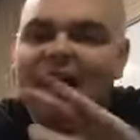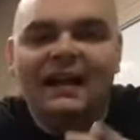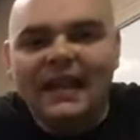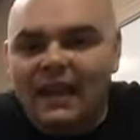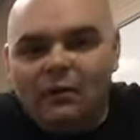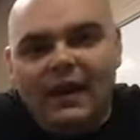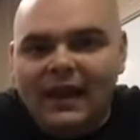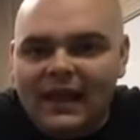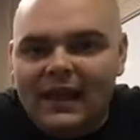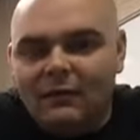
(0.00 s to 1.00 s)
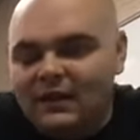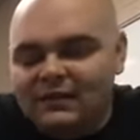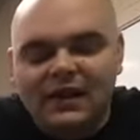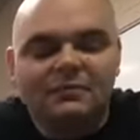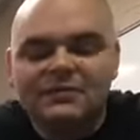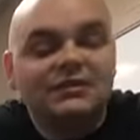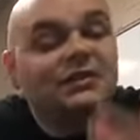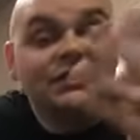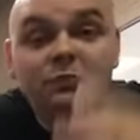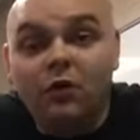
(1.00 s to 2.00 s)
I can't wait. I can't wait to. I'm just
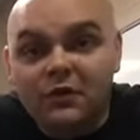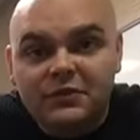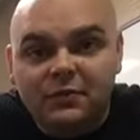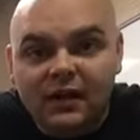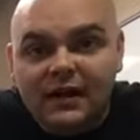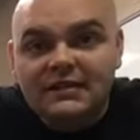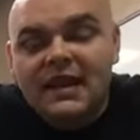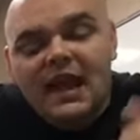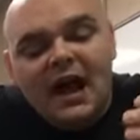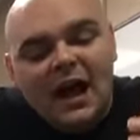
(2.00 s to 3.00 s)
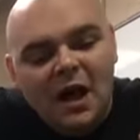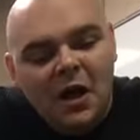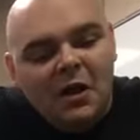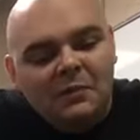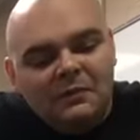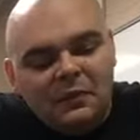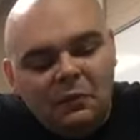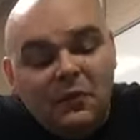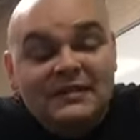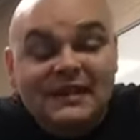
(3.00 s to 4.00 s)
going to spoil the surprise.
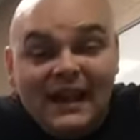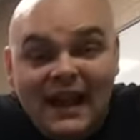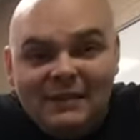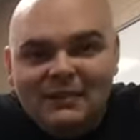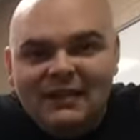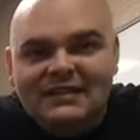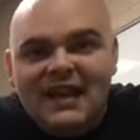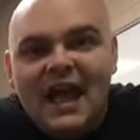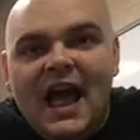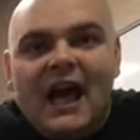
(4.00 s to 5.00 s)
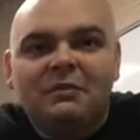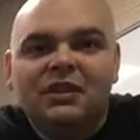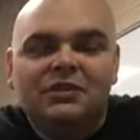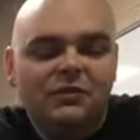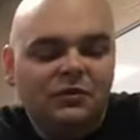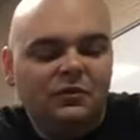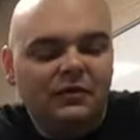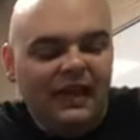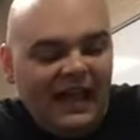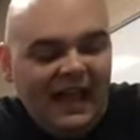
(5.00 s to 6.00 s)
What's going to happen is I'm going to do
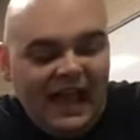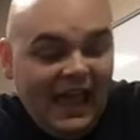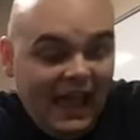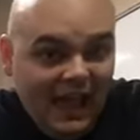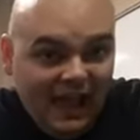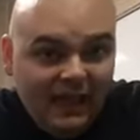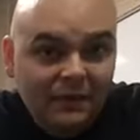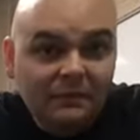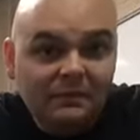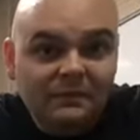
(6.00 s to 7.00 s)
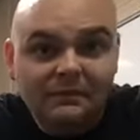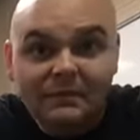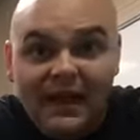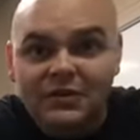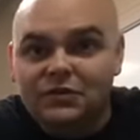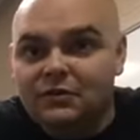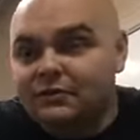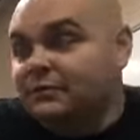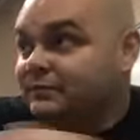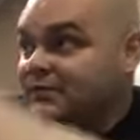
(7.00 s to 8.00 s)
a
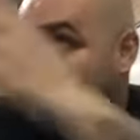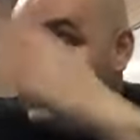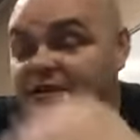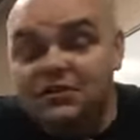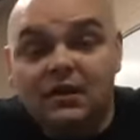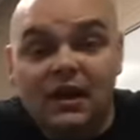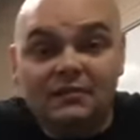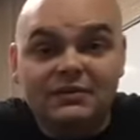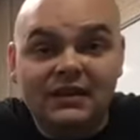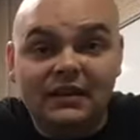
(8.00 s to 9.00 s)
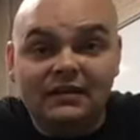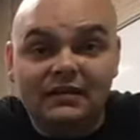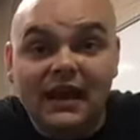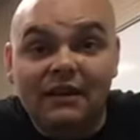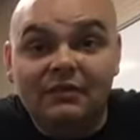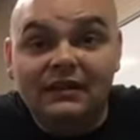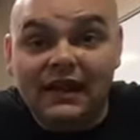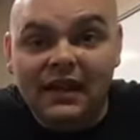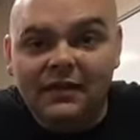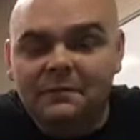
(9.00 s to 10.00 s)
major celestial object every
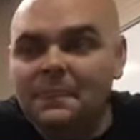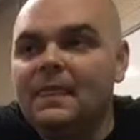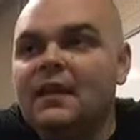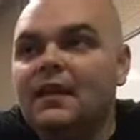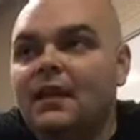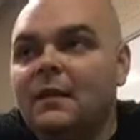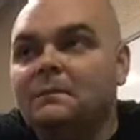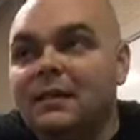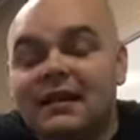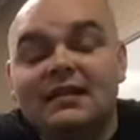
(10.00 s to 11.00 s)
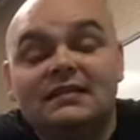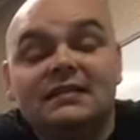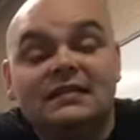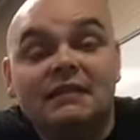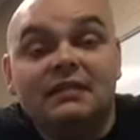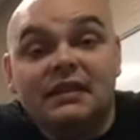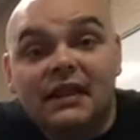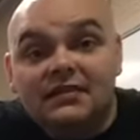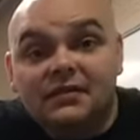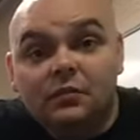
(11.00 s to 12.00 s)
day, because the 7
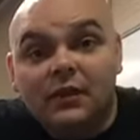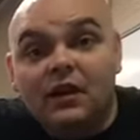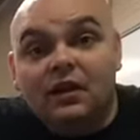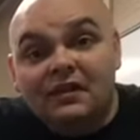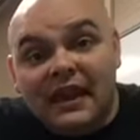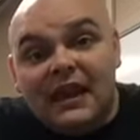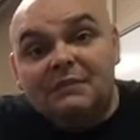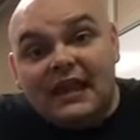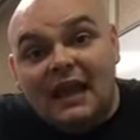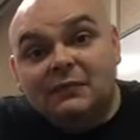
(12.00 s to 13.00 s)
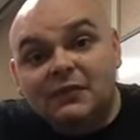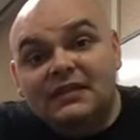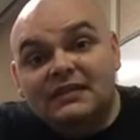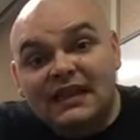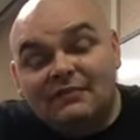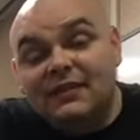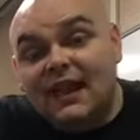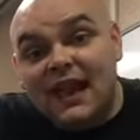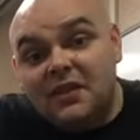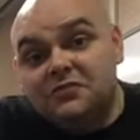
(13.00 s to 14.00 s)
days of the week are named after the
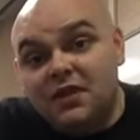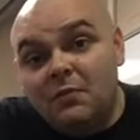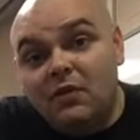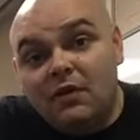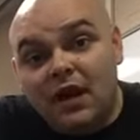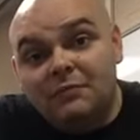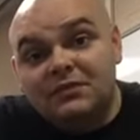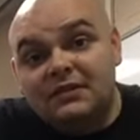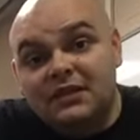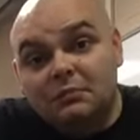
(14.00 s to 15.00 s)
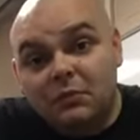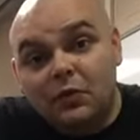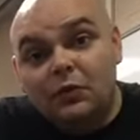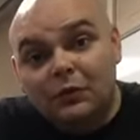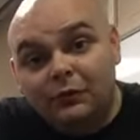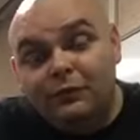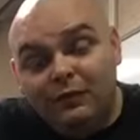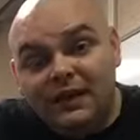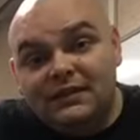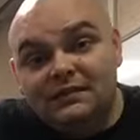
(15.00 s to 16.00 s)
7 astronomical objects that move
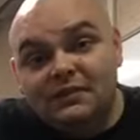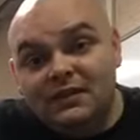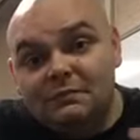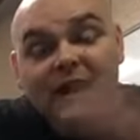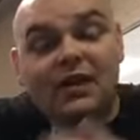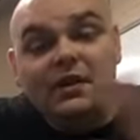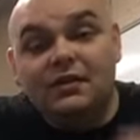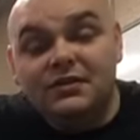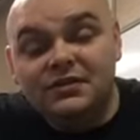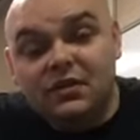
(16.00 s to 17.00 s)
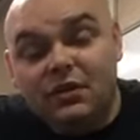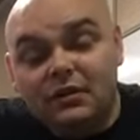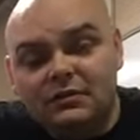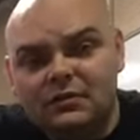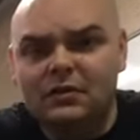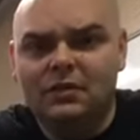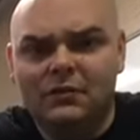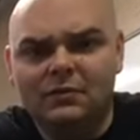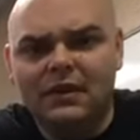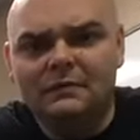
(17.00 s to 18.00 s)
relative to the background of the stars.
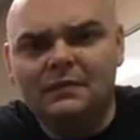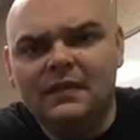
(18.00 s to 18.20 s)
What do you mean?